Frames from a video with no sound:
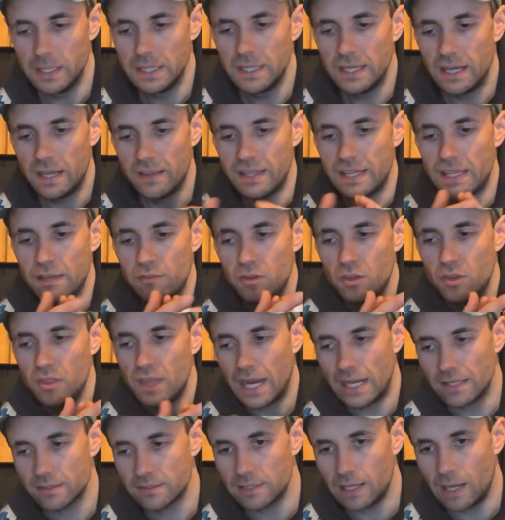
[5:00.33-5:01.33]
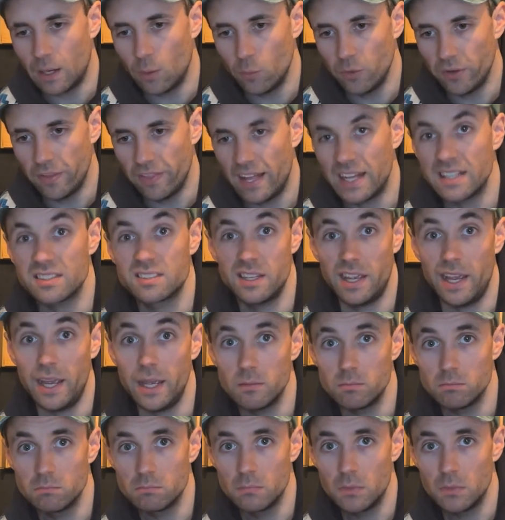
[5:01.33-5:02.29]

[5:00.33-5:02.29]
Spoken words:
and they give you that sound and that's it.